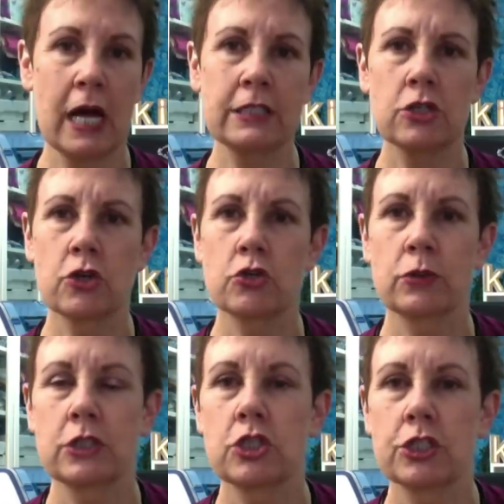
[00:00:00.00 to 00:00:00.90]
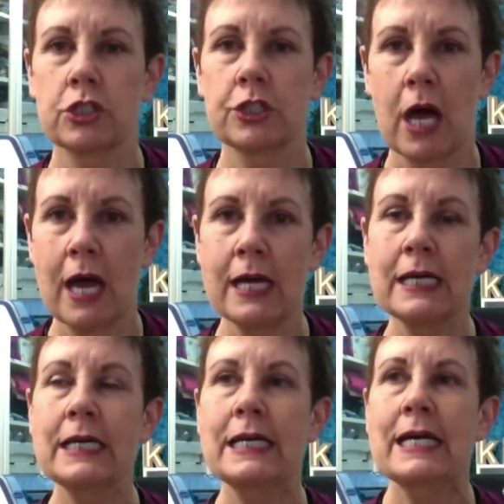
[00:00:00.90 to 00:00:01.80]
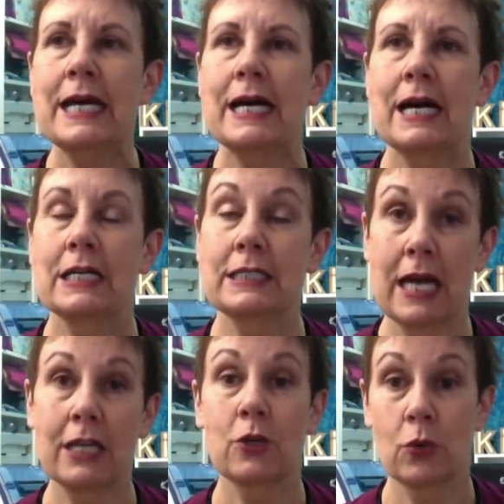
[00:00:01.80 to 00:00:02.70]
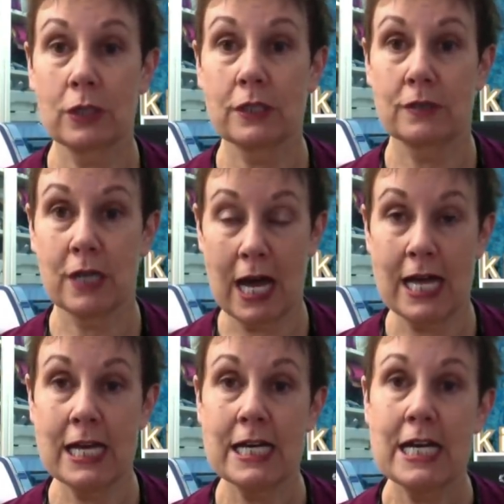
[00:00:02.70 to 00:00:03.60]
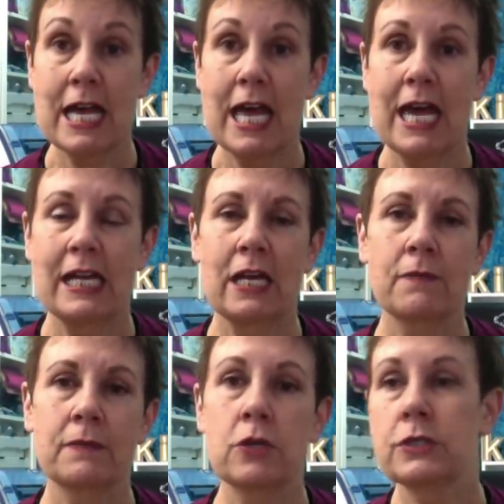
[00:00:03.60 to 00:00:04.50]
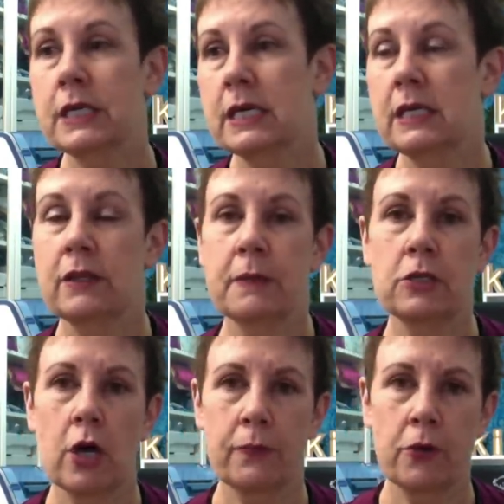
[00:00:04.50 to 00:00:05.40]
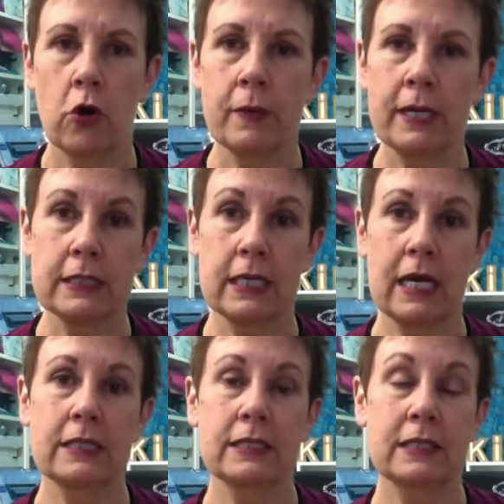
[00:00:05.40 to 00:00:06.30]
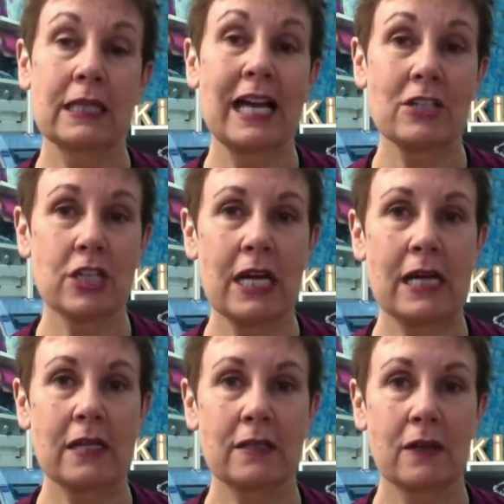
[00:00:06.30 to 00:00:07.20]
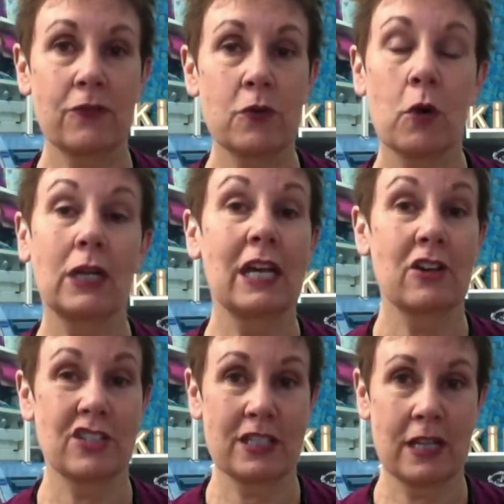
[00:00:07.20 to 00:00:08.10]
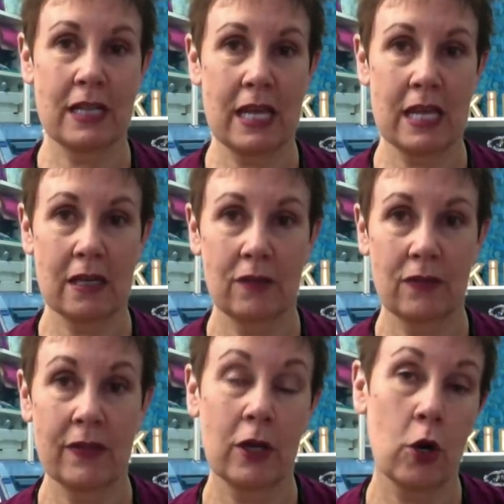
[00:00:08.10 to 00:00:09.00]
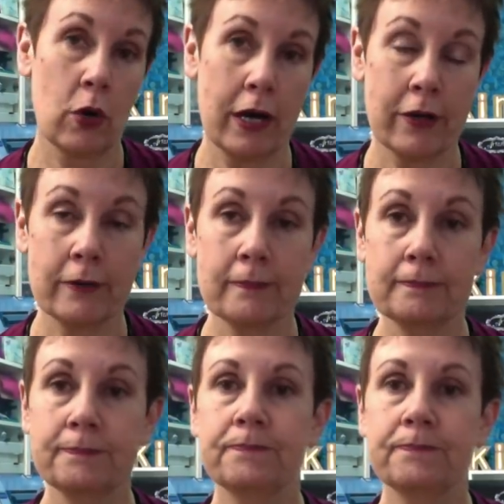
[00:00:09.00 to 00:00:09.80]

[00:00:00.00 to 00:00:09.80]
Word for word: dies I showed you was a chisel die. Uh, it's an AccuQuilt die, and I'm using it in the Big Shot Pro because it cuts it'll actually cut a few more layers than the than the Go cutter.